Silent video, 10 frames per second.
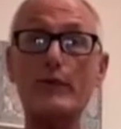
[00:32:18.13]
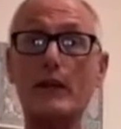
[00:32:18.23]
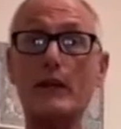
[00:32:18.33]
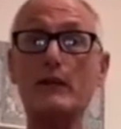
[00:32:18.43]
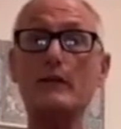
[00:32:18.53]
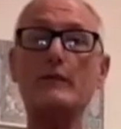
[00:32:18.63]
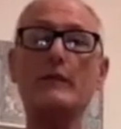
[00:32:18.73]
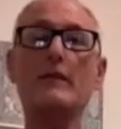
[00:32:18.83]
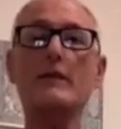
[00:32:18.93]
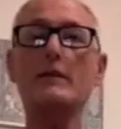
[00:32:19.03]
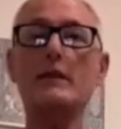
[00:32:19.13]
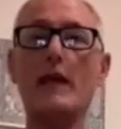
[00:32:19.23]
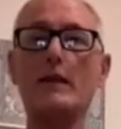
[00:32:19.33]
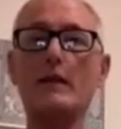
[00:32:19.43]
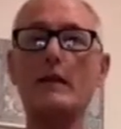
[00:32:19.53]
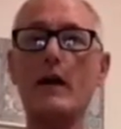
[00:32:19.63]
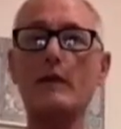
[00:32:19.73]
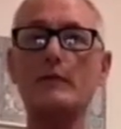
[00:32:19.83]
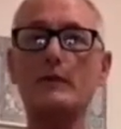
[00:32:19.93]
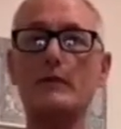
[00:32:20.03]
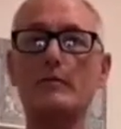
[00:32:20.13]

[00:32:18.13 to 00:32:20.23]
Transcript: in 10 times.